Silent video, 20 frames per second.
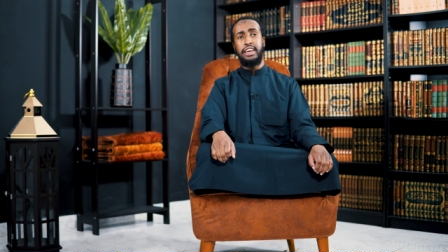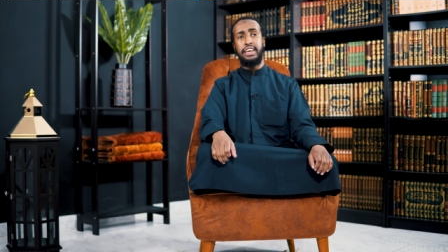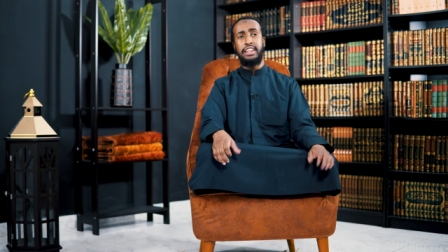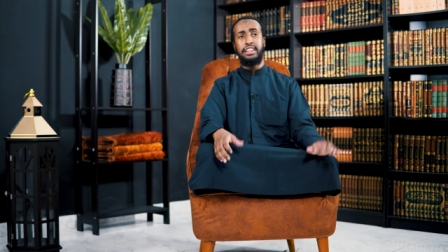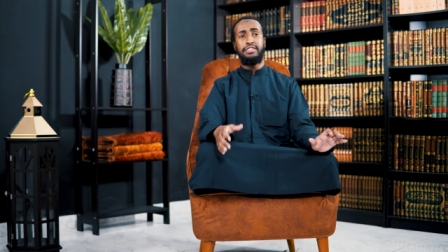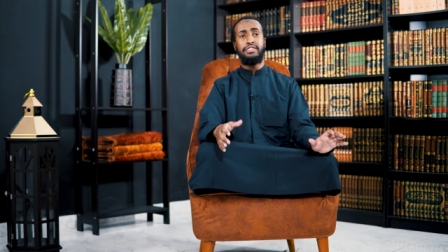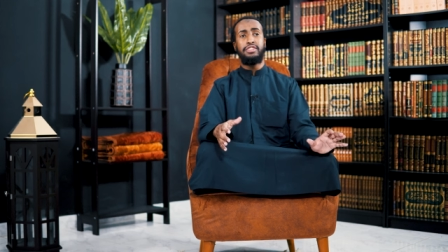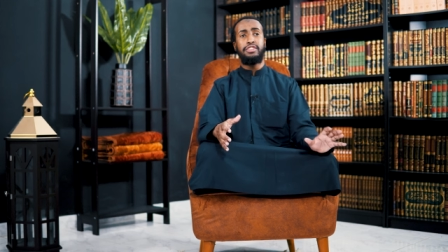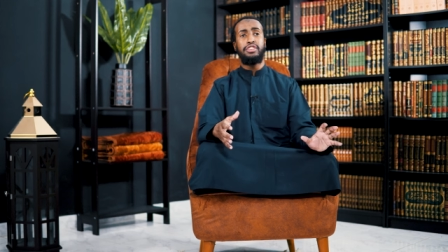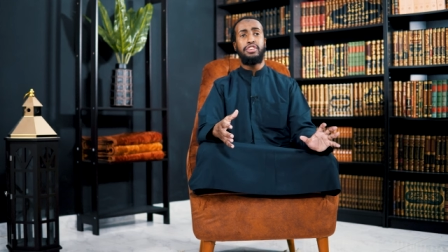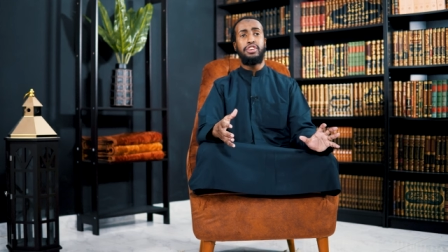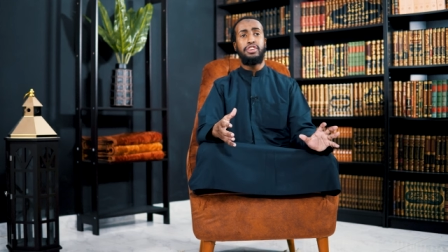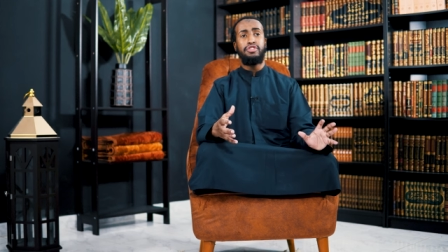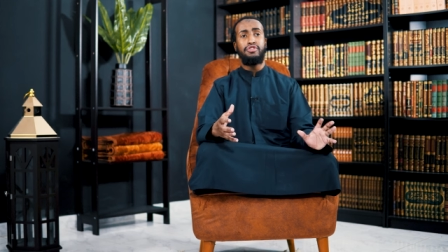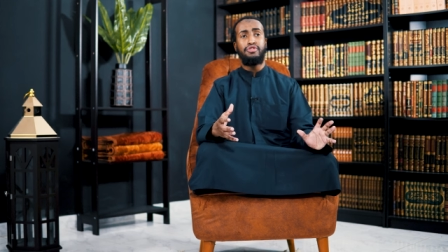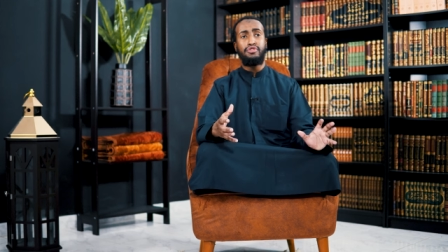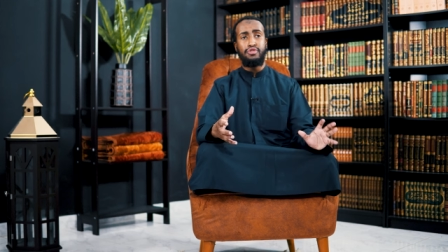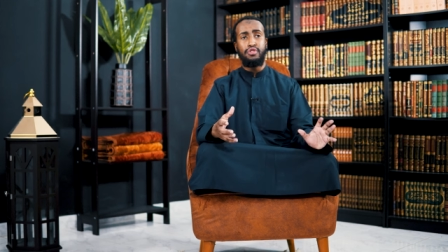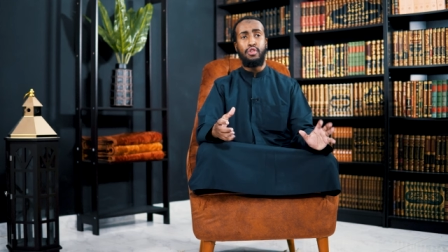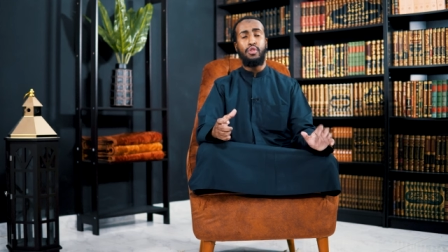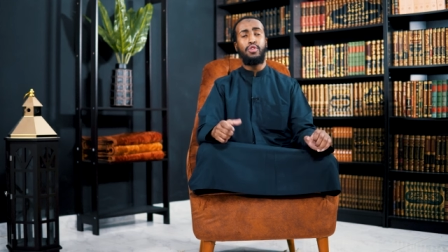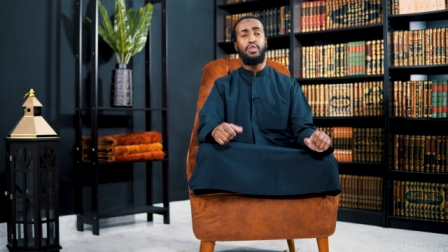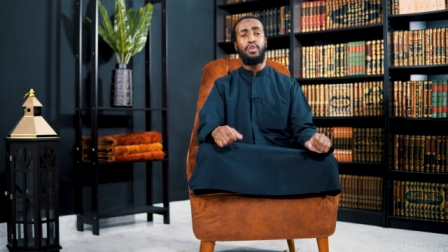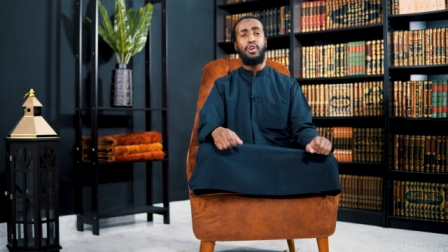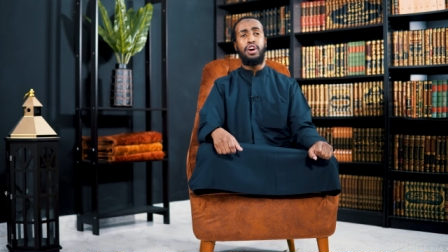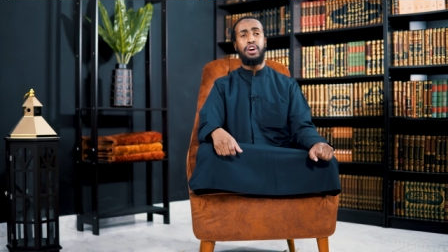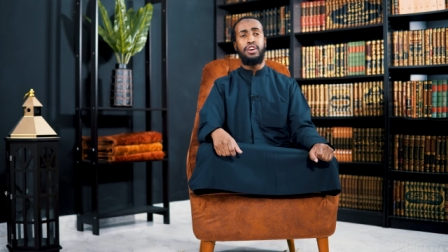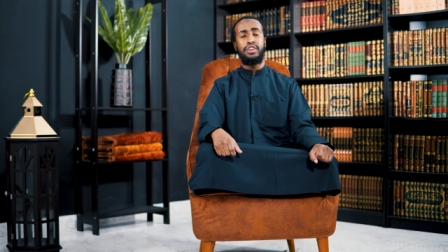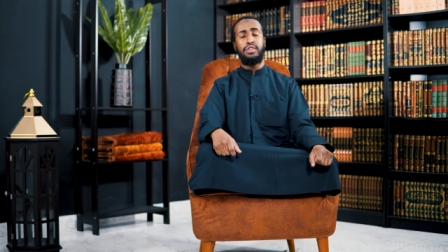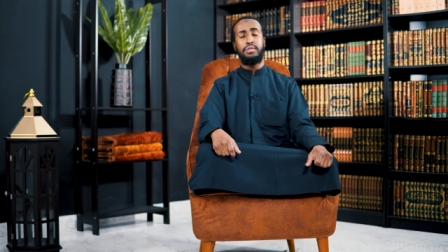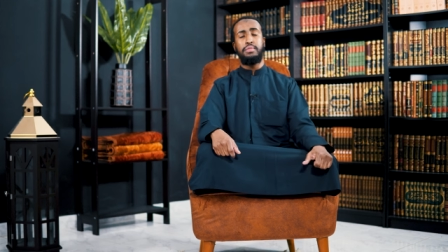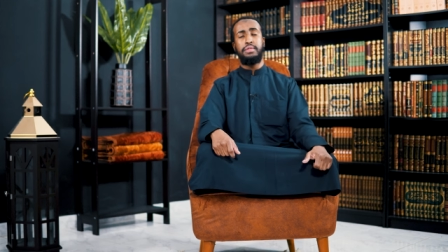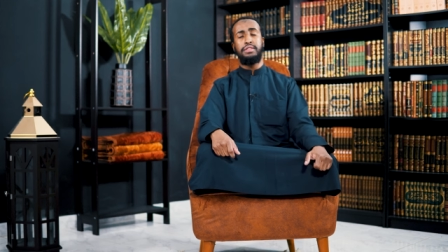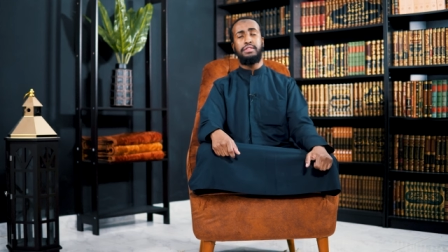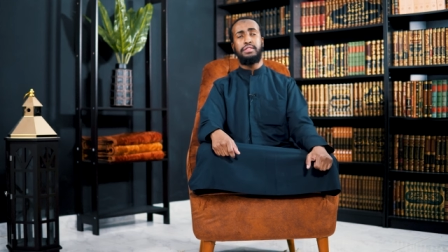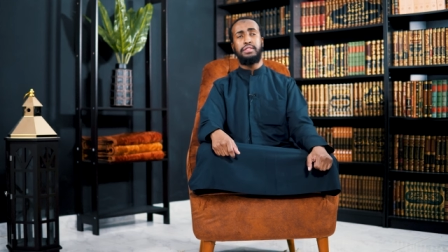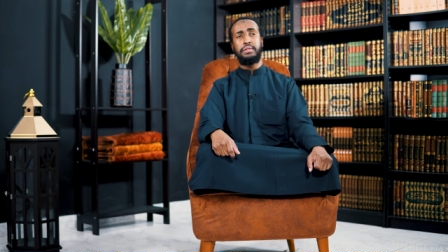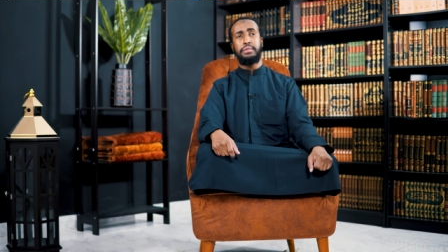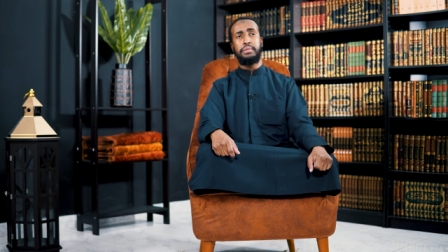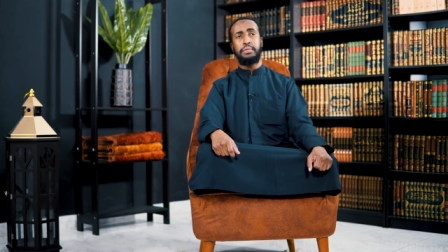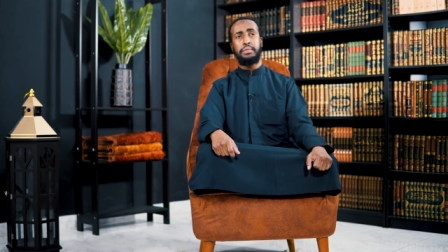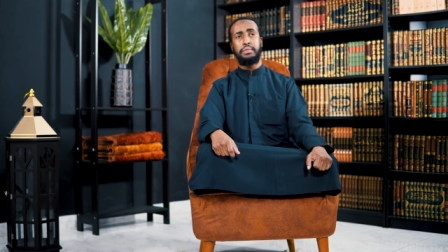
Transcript: It doesn't show your argument.